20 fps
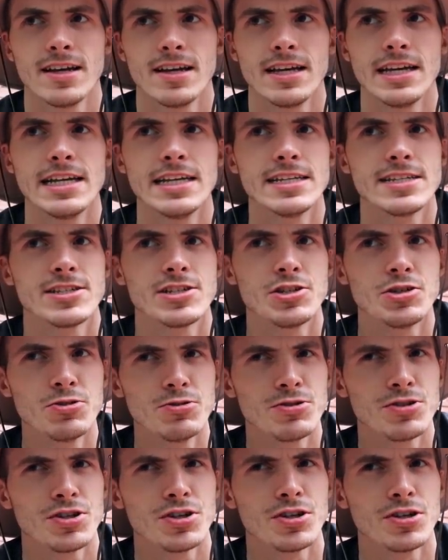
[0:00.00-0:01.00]
is
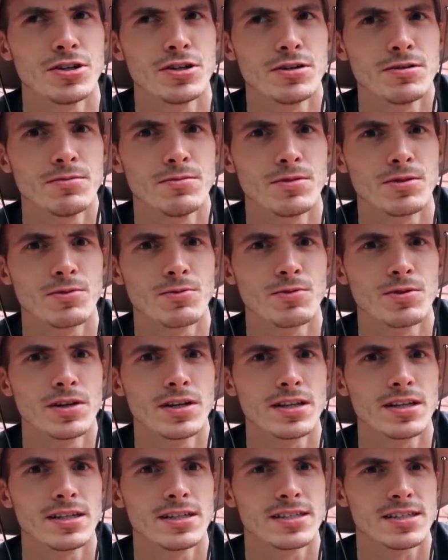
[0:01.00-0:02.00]
YouTube
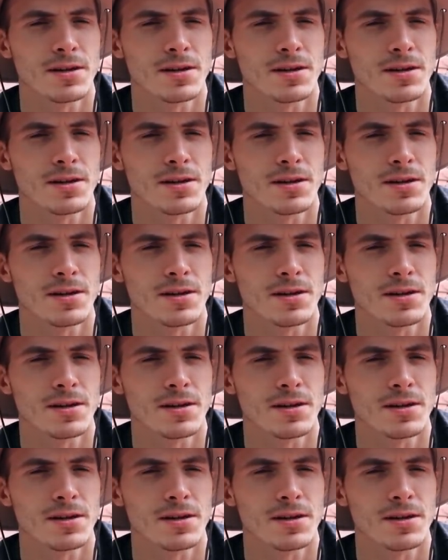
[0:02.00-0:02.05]
really